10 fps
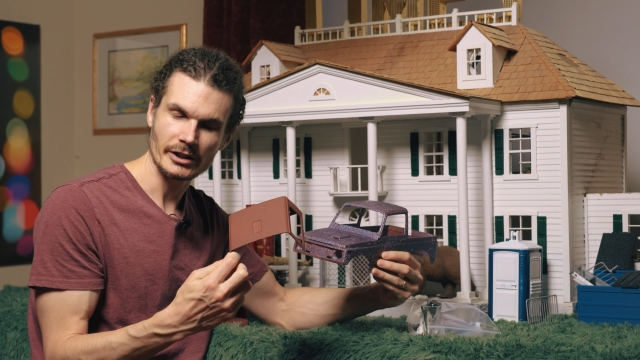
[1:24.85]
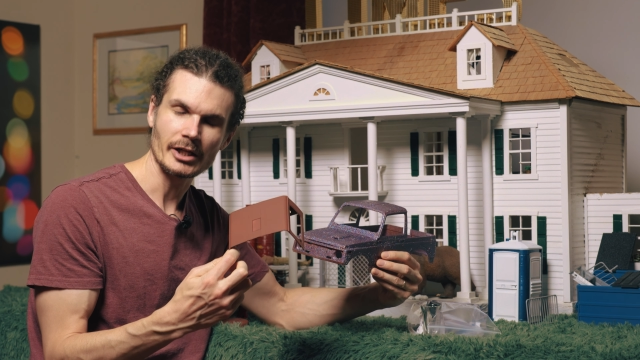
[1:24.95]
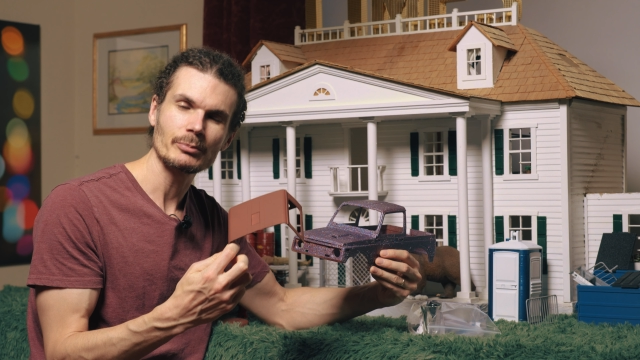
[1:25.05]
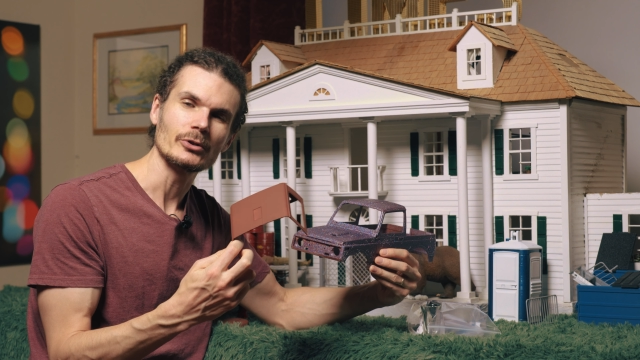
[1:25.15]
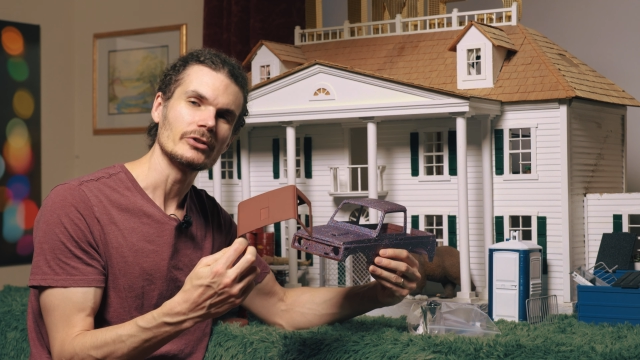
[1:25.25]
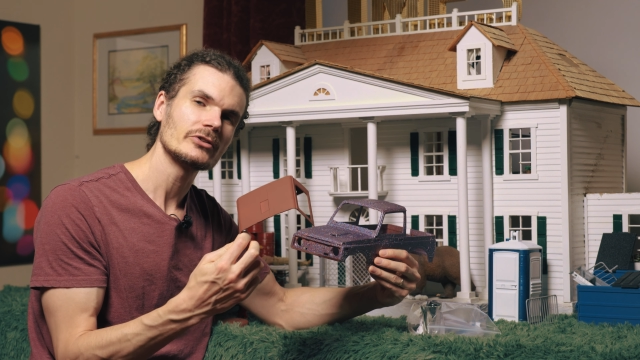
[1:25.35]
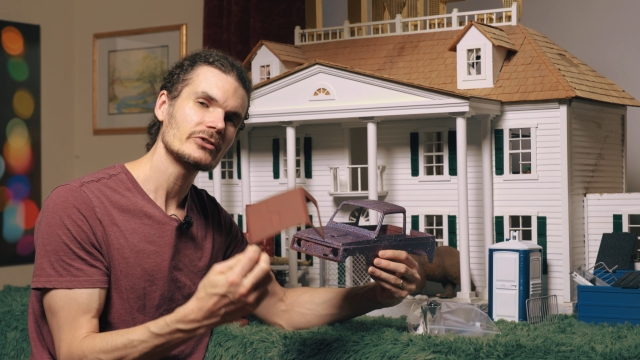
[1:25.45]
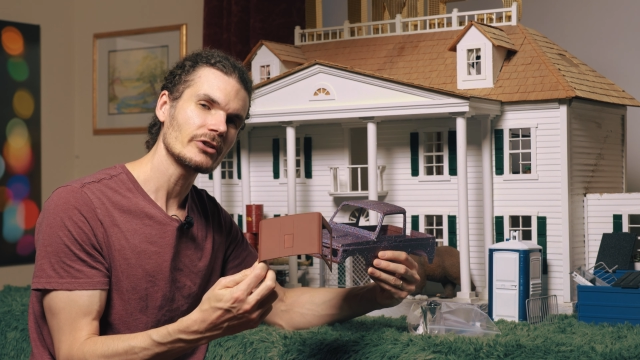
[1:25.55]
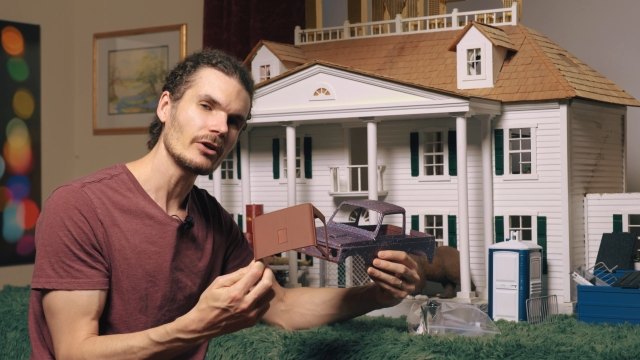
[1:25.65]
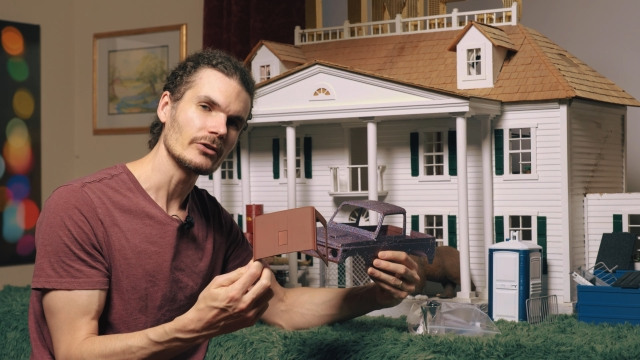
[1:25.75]
and I put
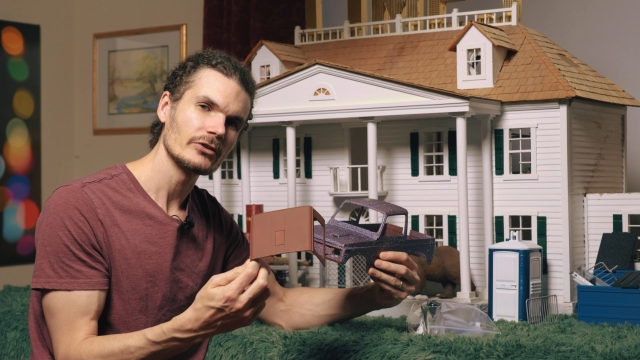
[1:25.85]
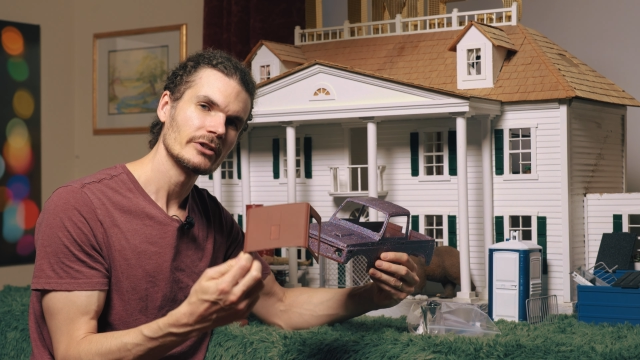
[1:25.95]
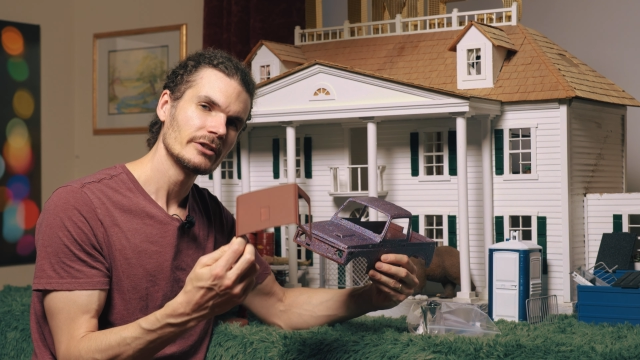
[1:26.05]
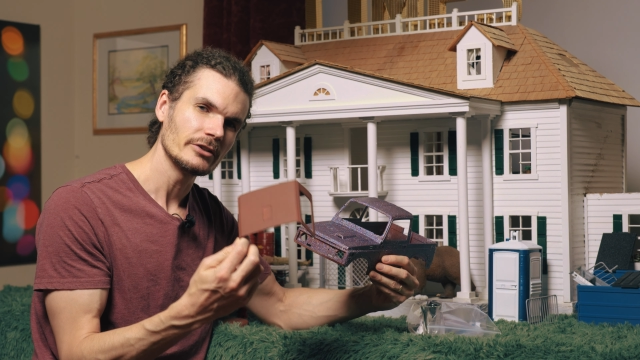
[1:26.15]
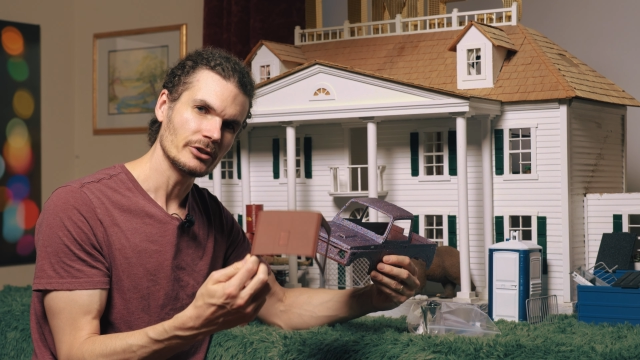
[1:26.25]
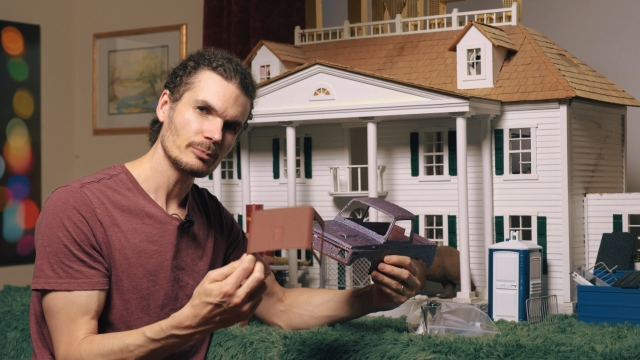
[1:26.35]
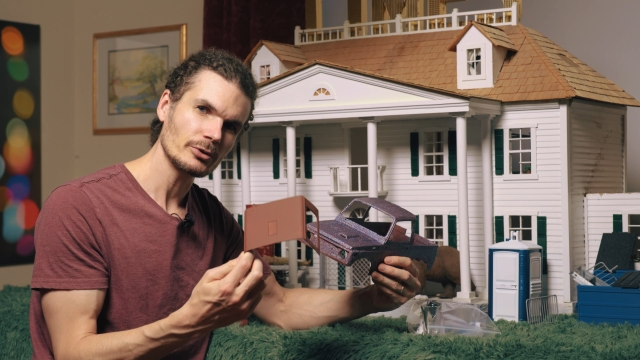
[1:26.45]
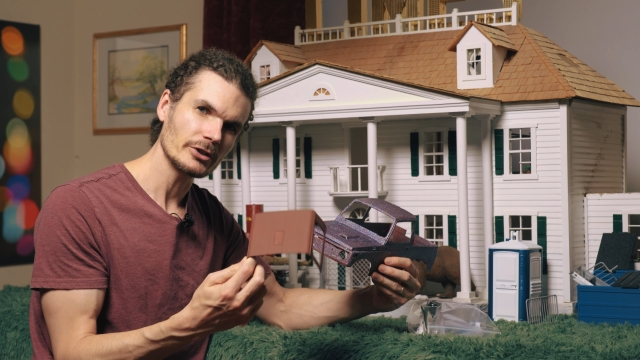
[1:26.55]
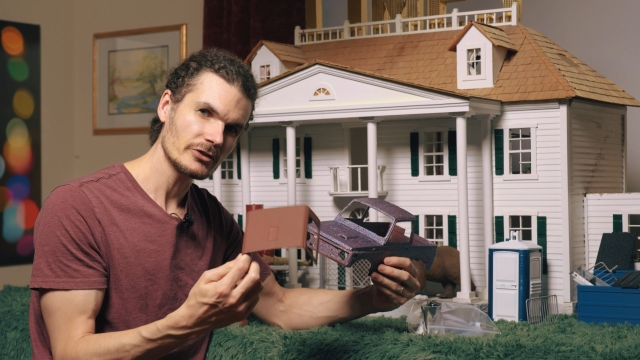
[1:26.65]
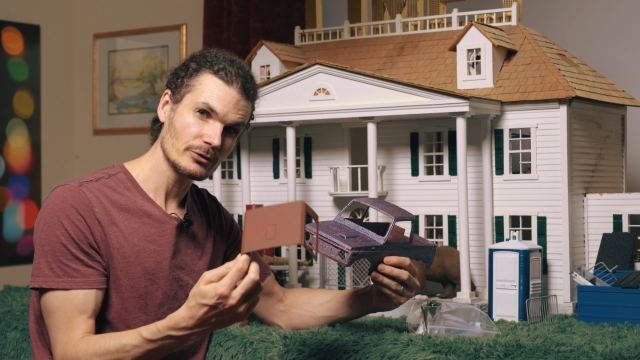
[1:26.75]
salt in the
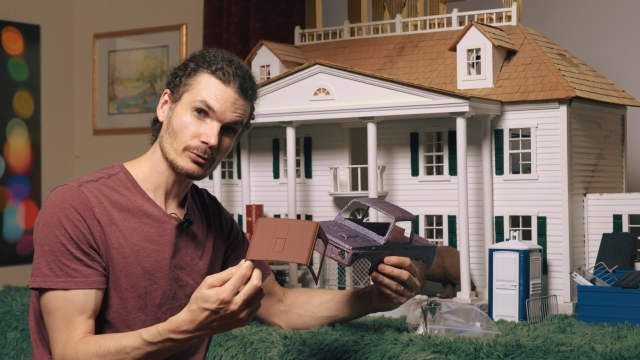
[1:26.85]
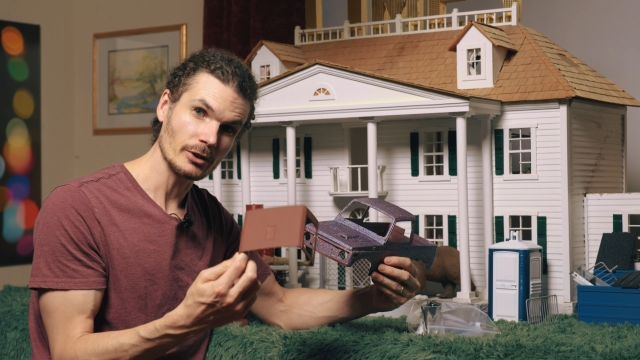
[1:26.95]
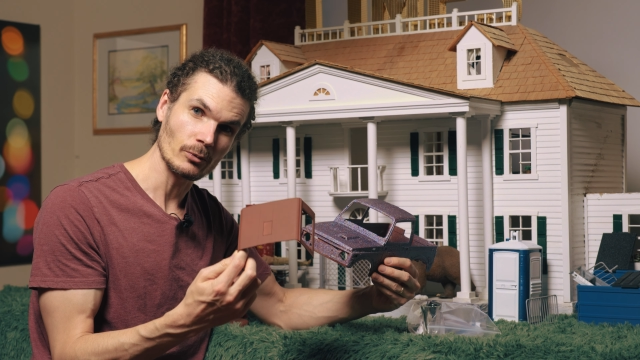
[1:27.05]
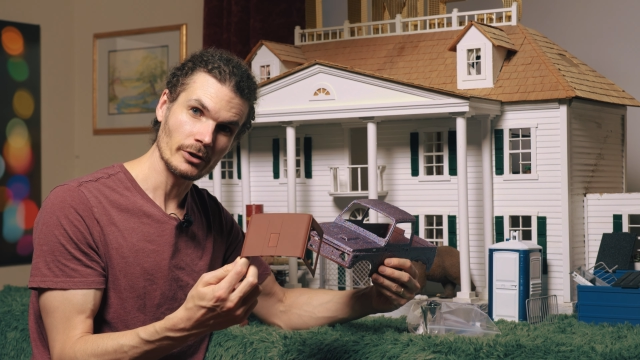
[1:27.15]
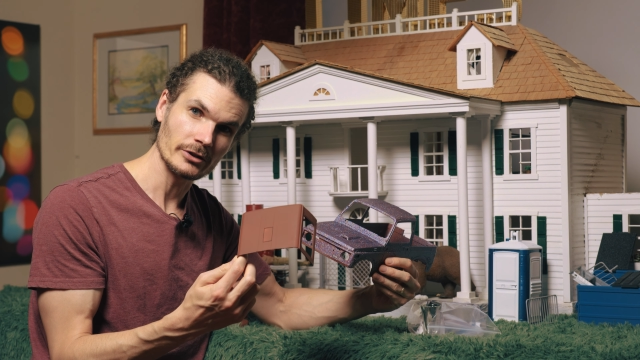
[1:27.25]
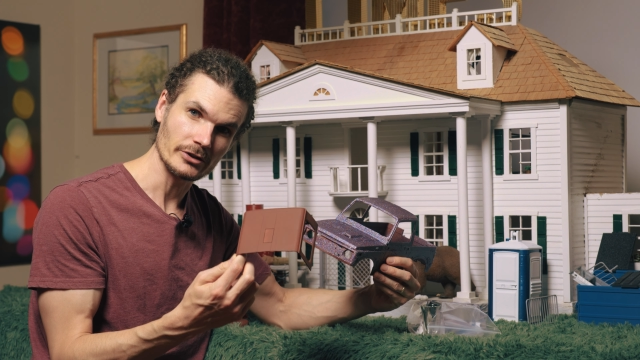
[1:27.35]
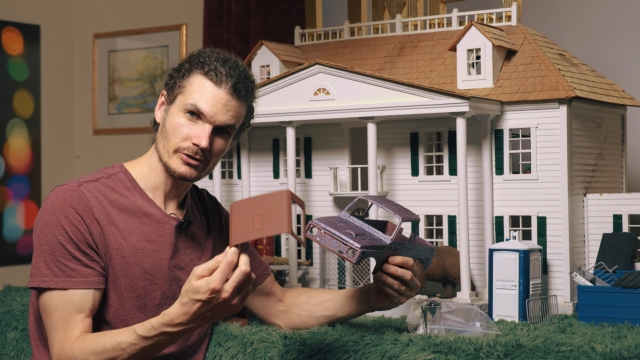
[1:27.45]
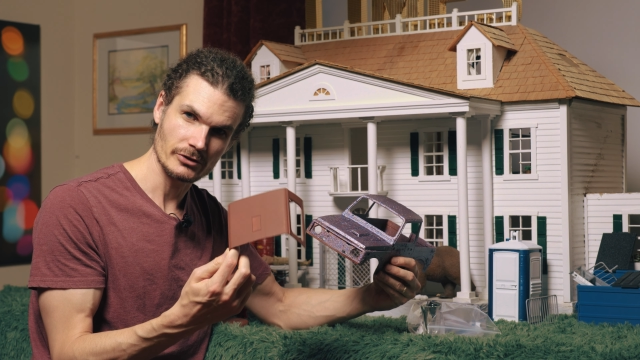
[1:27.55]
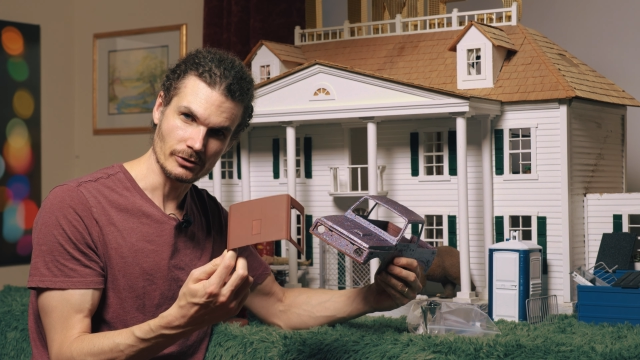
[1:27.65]
places where I wanted it to